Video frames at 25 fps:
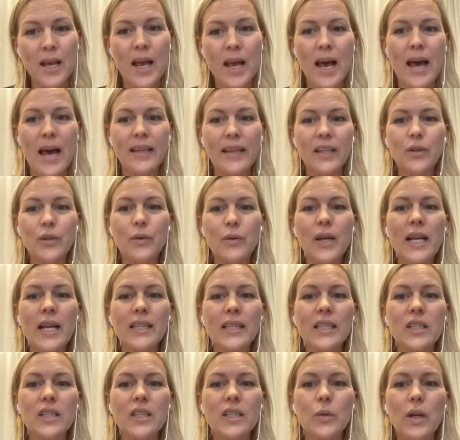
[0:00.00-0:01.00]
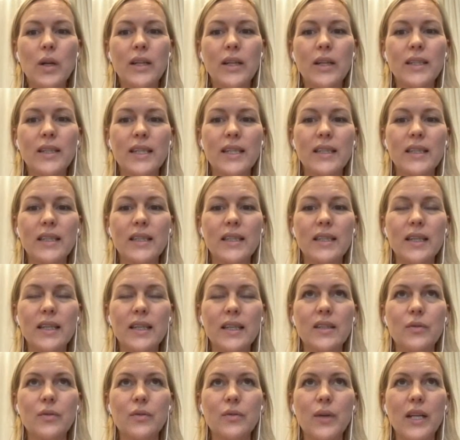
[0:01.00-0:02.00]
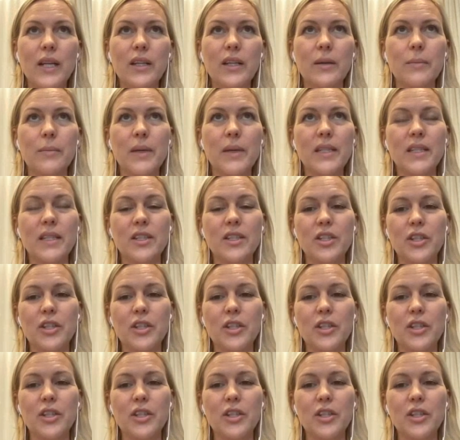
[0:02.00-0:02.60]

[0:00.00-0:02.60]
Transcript: And the Green Assets Wallet is really committed